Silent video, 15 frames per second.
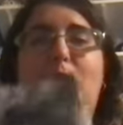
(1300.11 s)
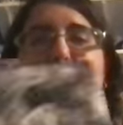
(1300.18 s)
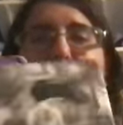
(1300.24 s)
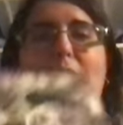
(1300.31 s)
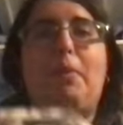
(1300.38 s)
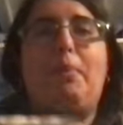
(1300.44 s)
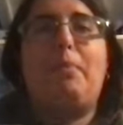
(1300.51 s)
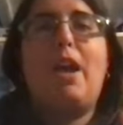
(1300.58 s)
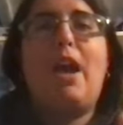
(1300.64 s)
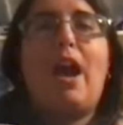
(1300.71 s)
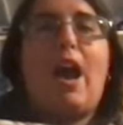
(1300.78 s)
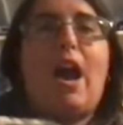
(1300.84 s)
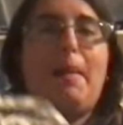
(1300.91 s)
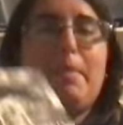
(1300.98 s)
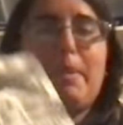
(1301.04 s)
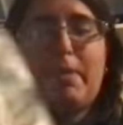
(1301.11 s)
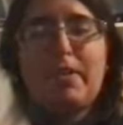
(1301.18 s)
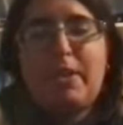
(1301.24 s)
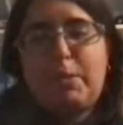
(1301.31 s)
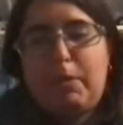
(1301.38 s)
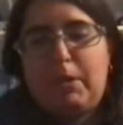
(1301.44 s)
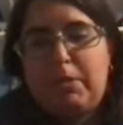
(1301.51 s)
So I'm going to bring
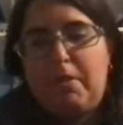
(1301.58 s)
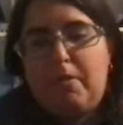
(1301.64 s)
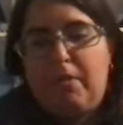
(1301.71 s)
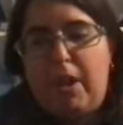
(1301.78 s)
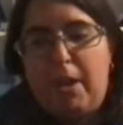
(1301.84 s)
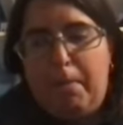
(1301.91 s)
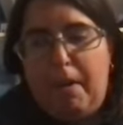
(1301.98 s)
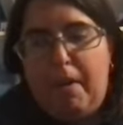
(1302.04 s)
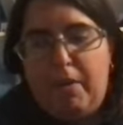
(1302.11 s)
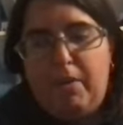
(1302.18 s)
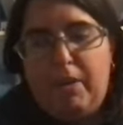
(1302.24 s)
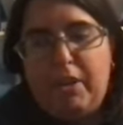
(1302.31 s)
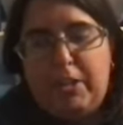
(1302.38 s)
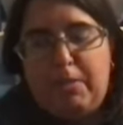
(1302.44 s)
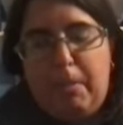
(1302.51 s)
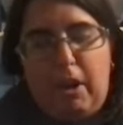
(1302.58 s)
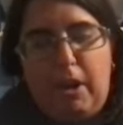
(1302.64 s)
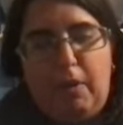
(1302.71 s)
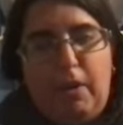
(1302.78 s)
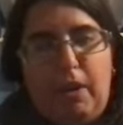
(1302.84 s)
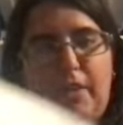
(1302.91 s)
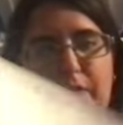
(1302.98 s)
this book to me, read it, probably read it
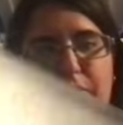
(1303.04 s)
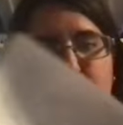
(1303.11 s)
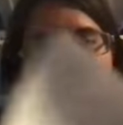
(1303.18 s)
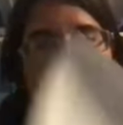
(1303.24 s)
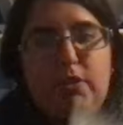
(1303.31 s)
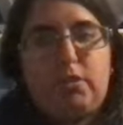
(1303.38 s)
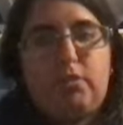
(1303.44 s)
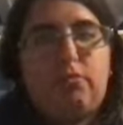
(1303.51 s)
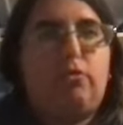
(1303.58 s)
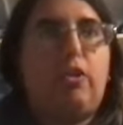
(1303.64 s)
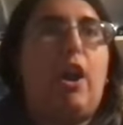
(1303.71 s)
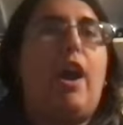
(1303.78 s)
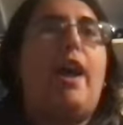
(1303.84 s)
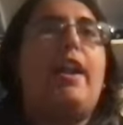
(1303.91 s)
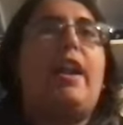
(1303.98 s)
tomorrow on the ride.